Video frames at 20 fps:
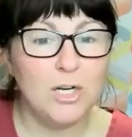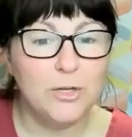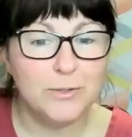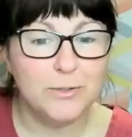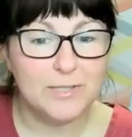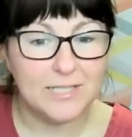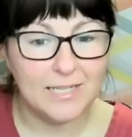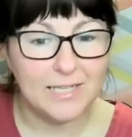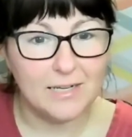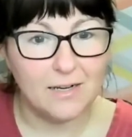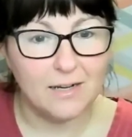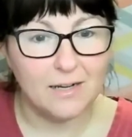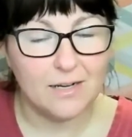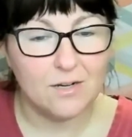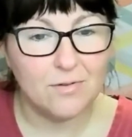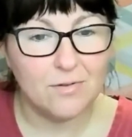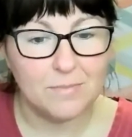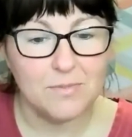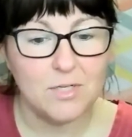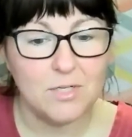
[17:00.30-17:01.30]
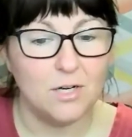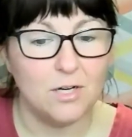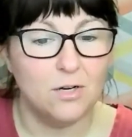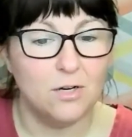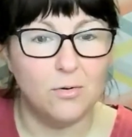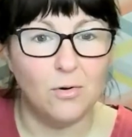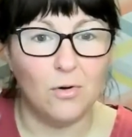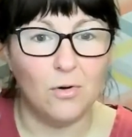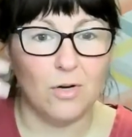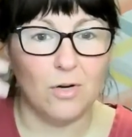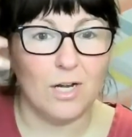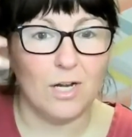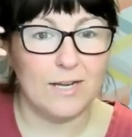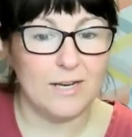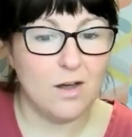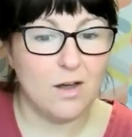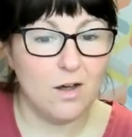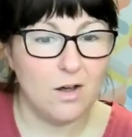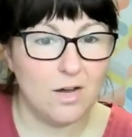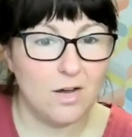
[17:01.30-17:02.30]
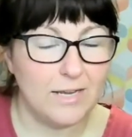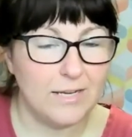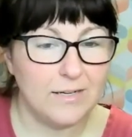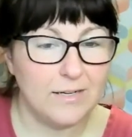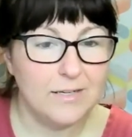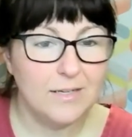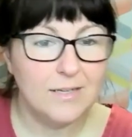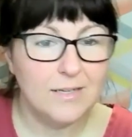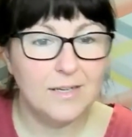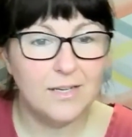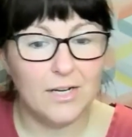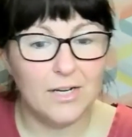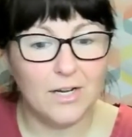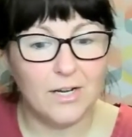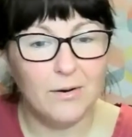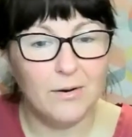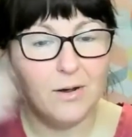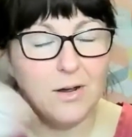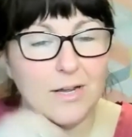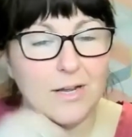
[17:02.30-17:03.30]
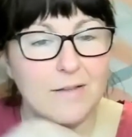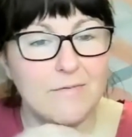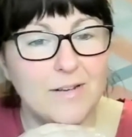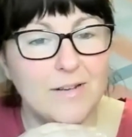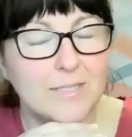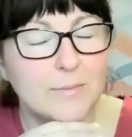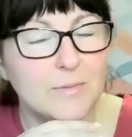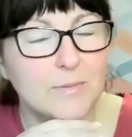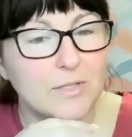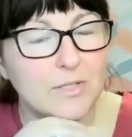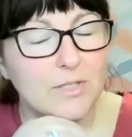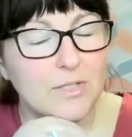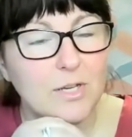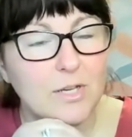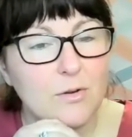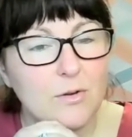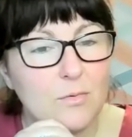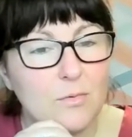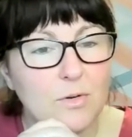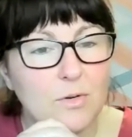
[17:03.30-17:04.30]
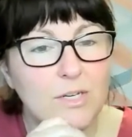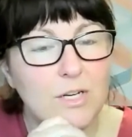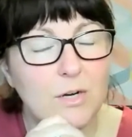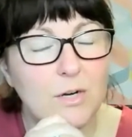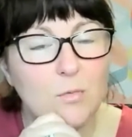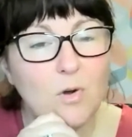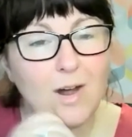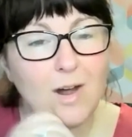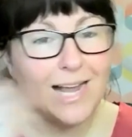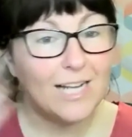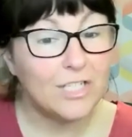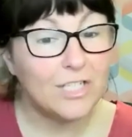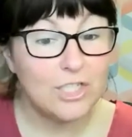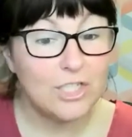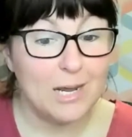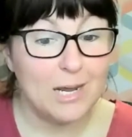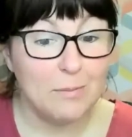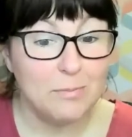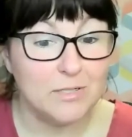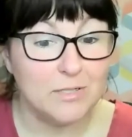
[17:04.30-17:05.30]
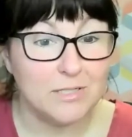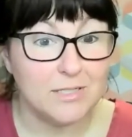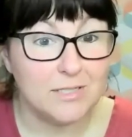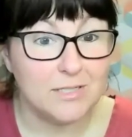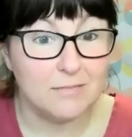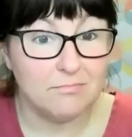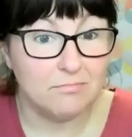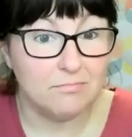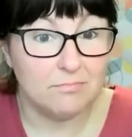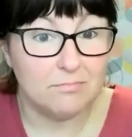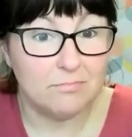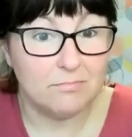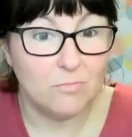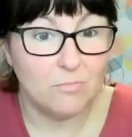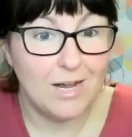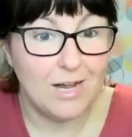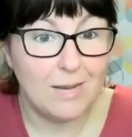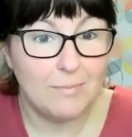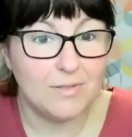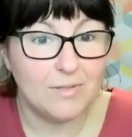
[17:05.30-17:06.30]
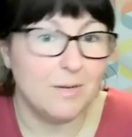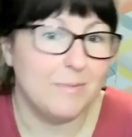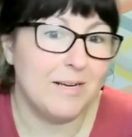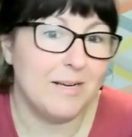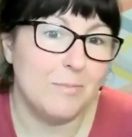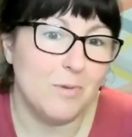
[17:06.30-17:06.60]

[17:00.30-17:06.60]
going to lose it, like crypto or like high investments. So you know what actually happens? What happens?